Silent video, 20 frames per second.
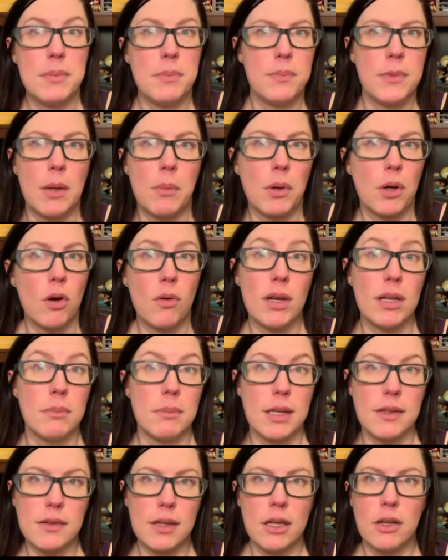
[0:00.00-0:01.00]
they were going
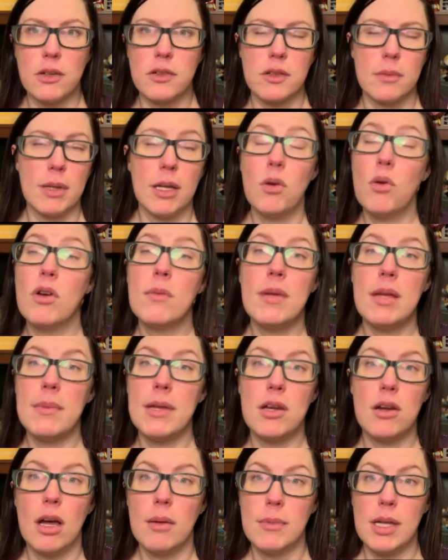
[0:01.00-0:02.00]
missing or something, or maybe
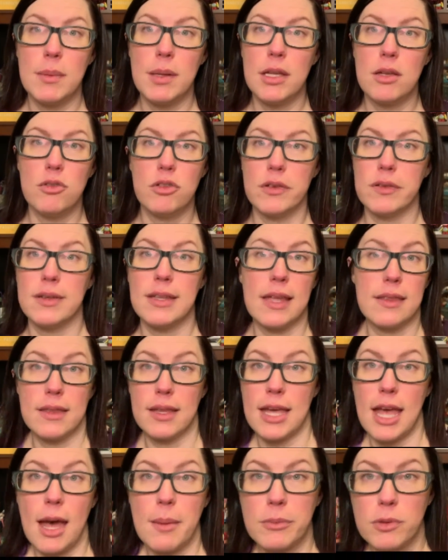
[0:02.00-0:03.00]
not. Maybe you just get the
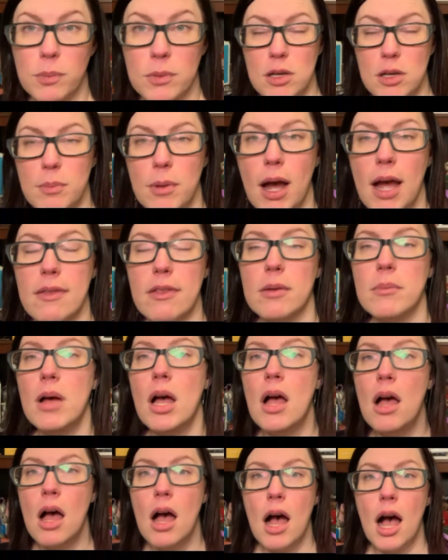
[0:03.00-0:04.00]
caps buy them.
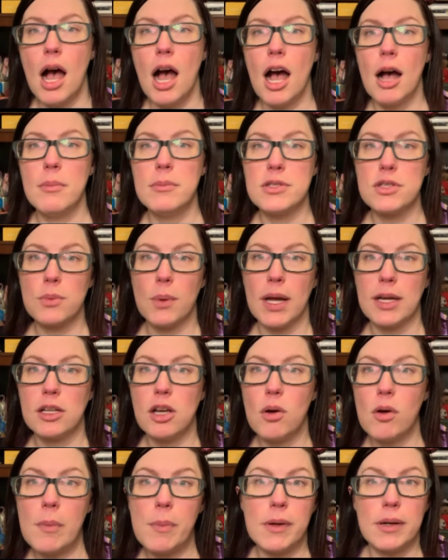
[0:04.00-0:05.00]
So I'd
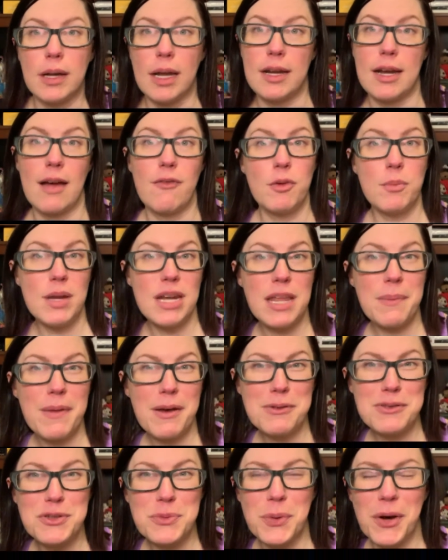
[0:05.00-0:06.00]
go up and I'd have a Minnie
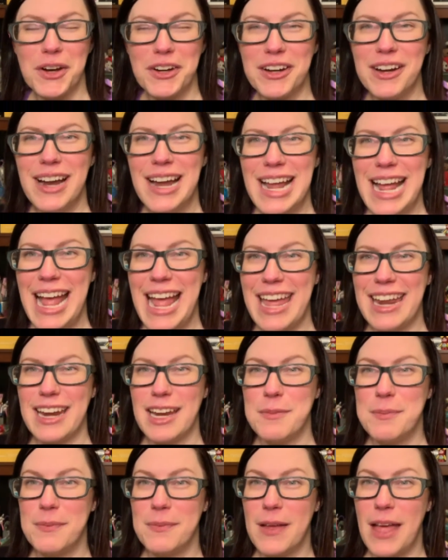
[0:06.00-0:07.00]
Mouse water,
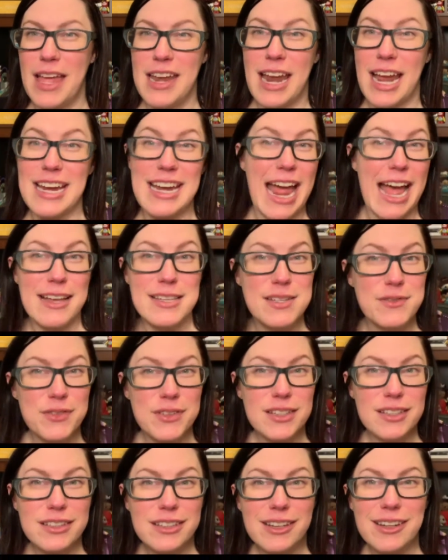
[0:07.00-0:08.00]
and I'd ask for
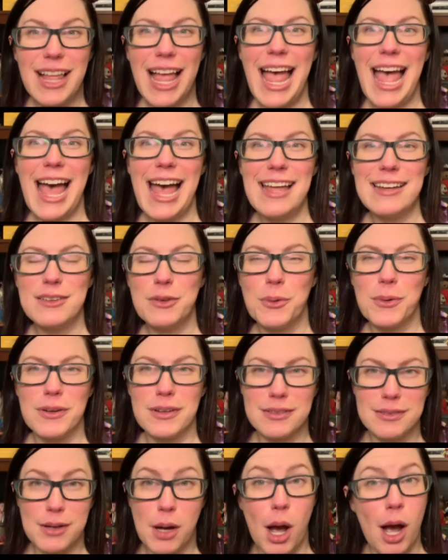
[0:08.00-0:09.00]
the little hat,
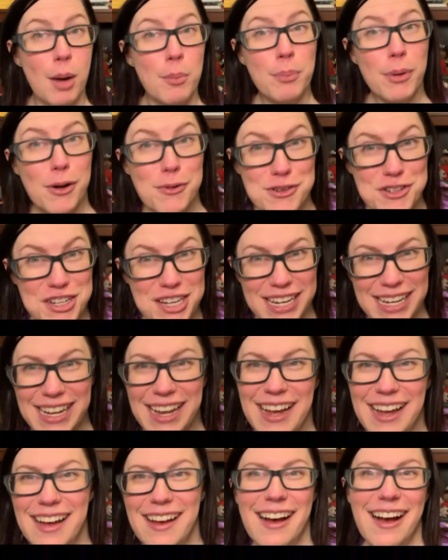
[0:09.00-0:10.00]
or boshi
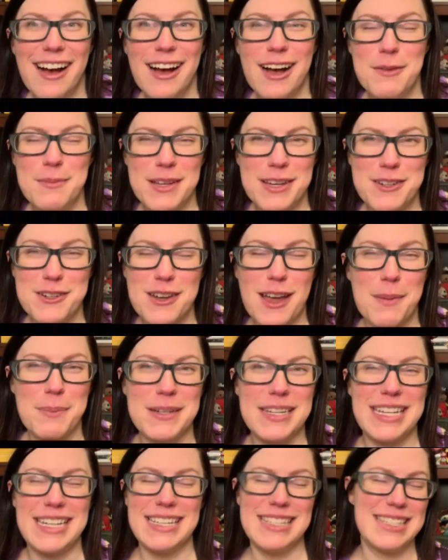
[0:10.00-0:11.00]
in
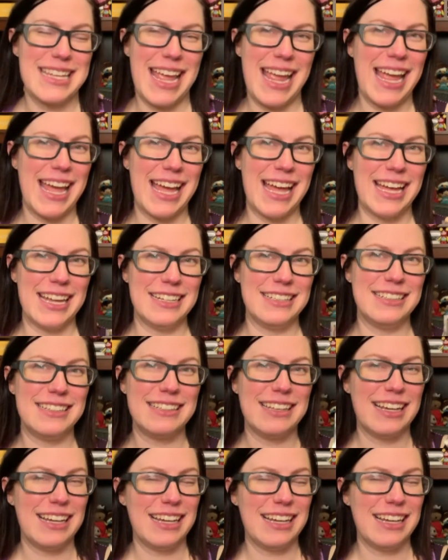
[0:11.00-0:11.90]
Japanese, and